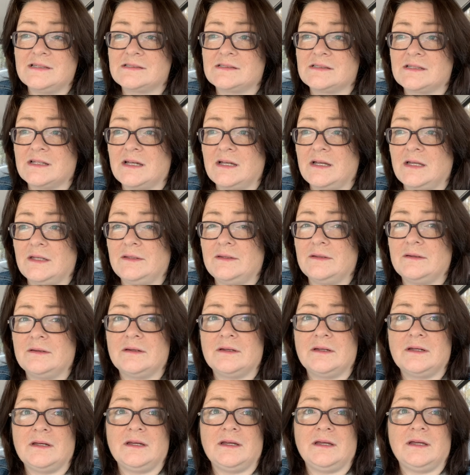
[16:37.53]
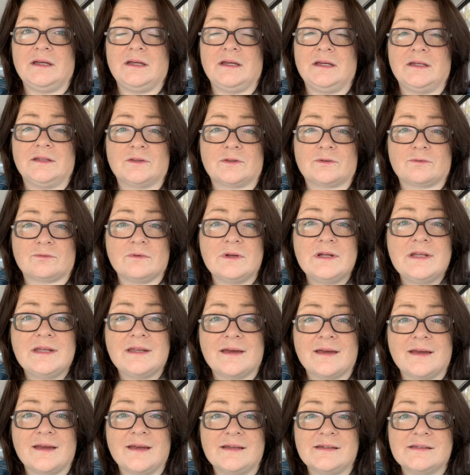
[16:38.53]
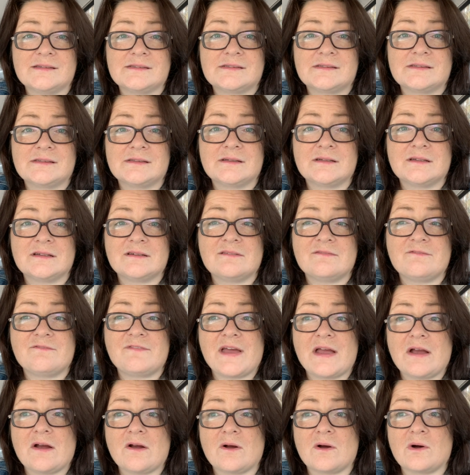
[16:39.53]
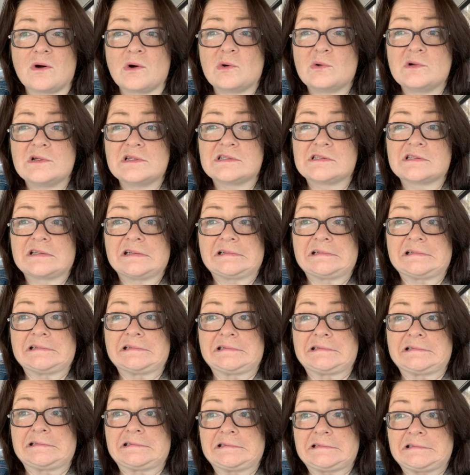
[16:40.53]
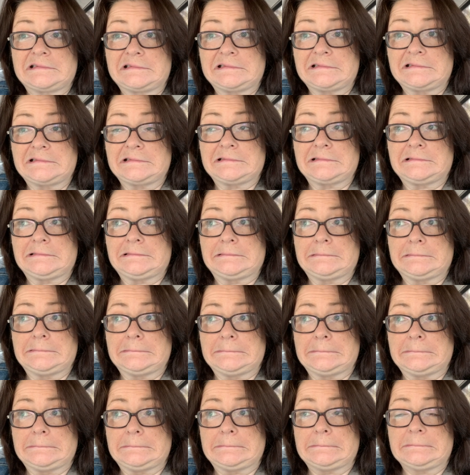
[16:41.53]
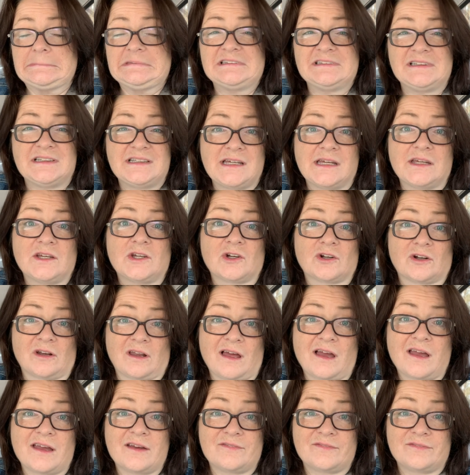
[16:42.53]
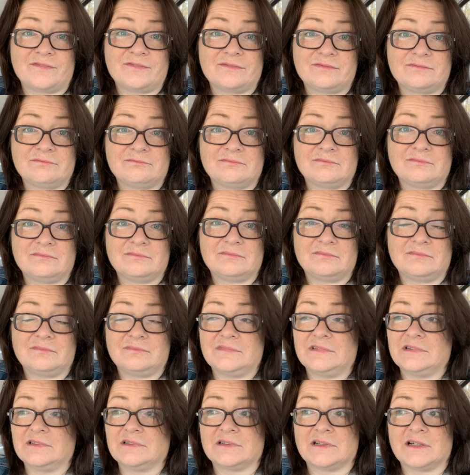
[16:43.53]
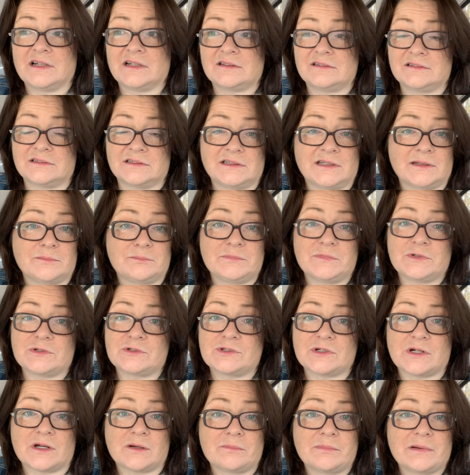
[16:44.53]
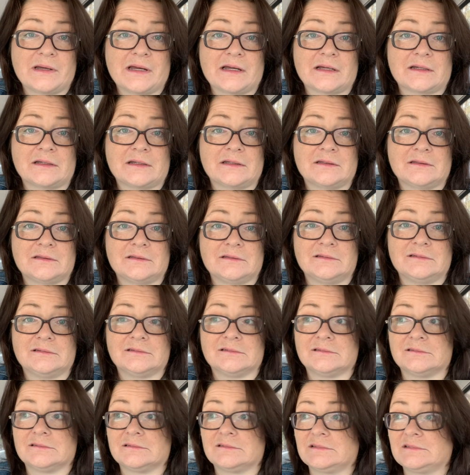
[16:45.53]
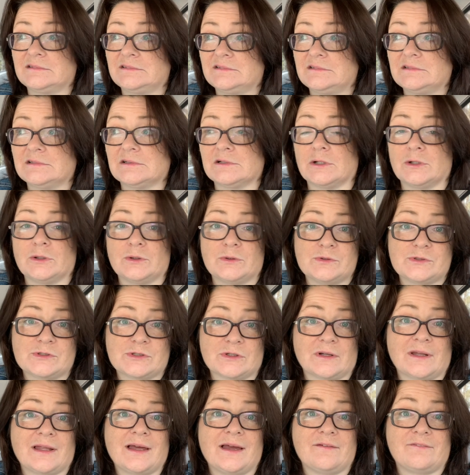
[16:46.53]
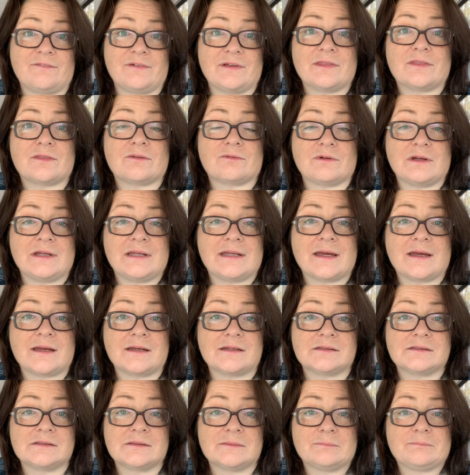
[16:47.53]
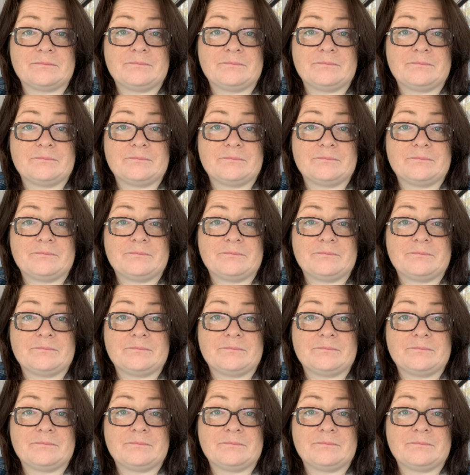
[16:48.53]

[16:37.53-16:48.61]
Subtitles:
said, in 3 days, Pharaoh is going to take your life. You're not going to get your job back. You're going to lose your life in 3 days.